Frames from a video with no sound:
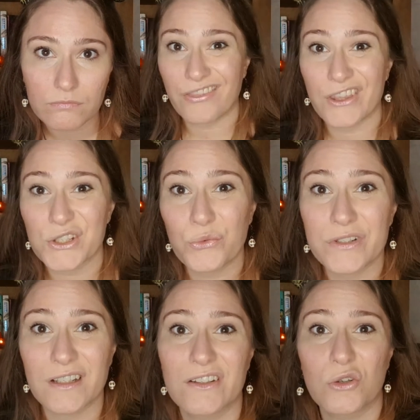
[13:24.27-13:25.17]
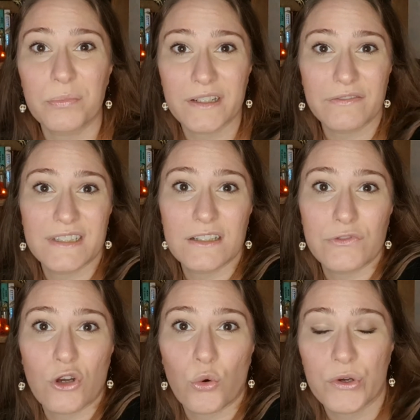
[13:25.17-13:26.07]
This one's a little bit of a
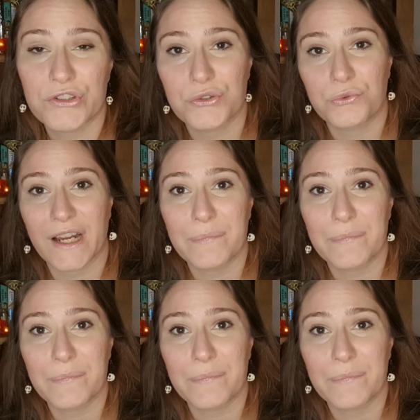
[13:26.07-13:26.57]
difficult one to write,